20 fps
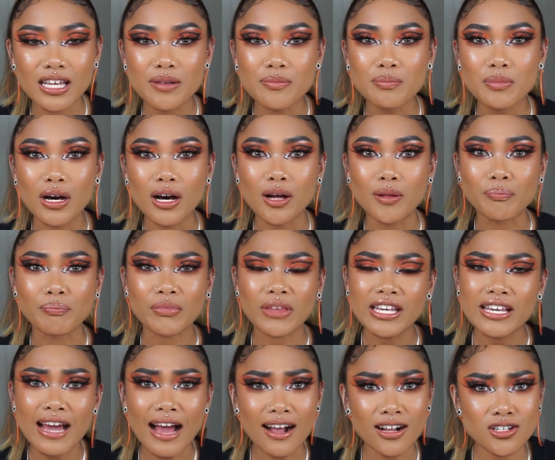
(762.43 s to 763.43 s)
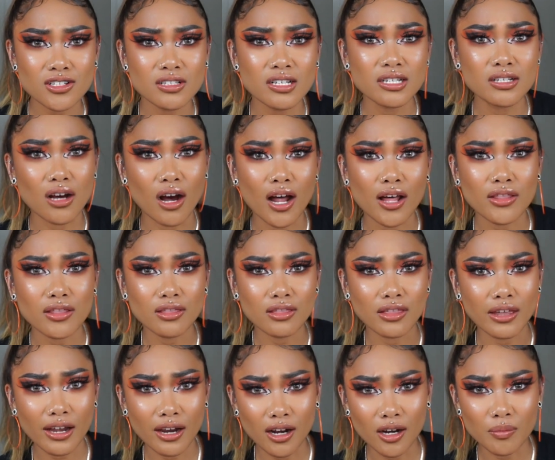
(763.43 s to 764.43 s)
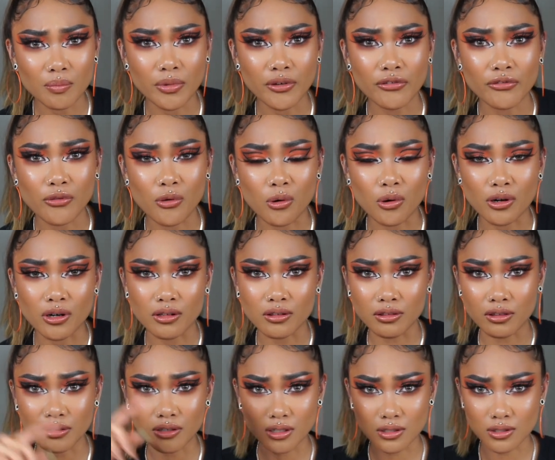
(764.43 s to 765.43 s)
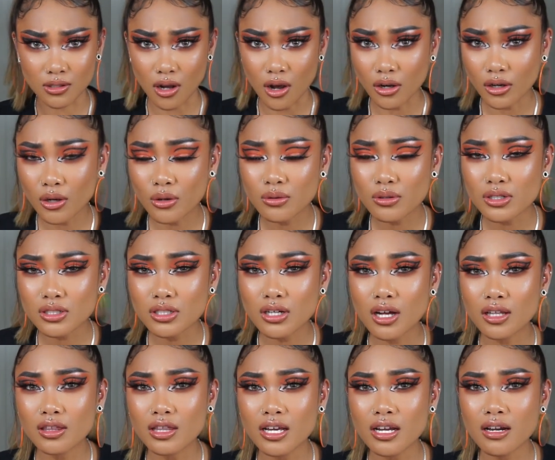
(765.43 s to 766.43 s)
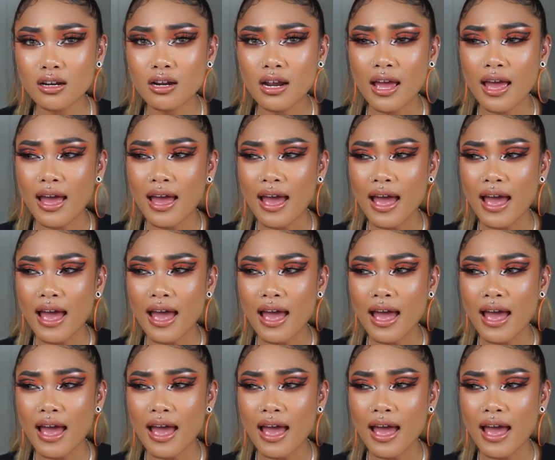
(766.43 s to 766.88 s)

they um he actually got there before the dog owners got there.